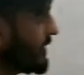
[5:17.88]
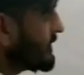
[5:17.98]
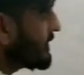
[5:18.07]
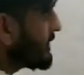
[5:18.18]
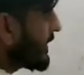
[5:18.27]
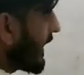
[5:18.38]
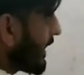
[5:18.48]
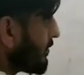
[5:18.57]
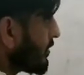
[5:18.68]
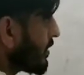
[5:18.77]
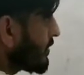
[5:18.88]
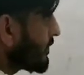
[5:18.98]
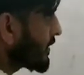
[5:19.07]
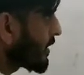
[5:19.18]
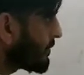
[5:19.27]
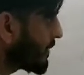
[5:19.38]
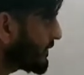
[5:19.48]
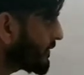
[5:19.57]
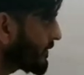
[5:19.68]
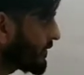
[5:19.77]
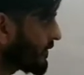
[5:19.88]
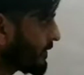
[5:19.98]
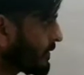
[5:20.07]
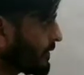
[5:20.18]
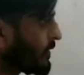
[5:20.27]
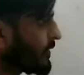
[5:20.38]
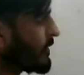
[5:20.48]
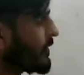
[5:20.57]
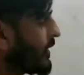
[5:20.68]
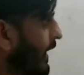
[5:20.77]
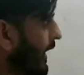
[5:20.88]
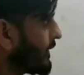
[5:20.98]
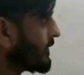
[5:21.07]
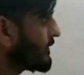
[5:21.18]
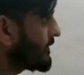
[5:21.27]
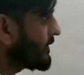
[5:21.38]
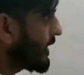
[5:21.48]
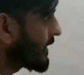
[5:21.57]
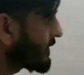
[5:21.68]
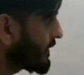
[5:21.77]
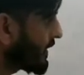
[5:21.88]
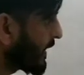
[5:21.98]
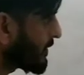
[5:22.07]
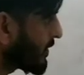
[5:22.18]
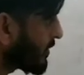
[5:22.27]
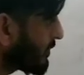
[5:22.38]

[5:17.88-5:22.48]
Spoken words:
is the diagonal of a rhombus and this is another diagonal of a